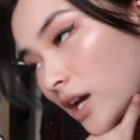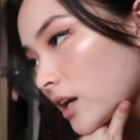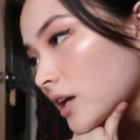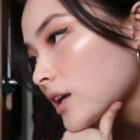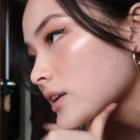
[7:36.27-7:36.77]

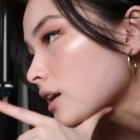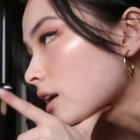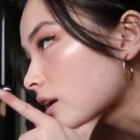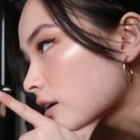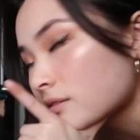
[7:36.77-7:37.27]
and
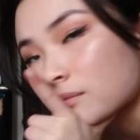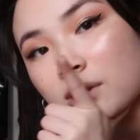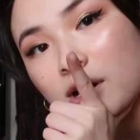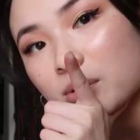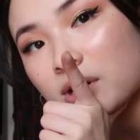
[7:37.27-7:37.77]
now
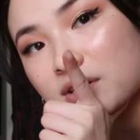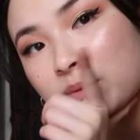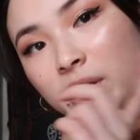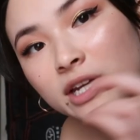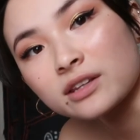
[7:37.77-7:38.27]
I'm gonna
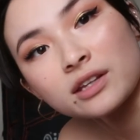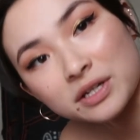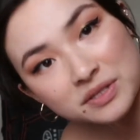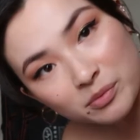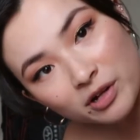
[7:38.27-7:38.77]
spend the
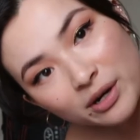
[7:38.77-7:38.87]
next couple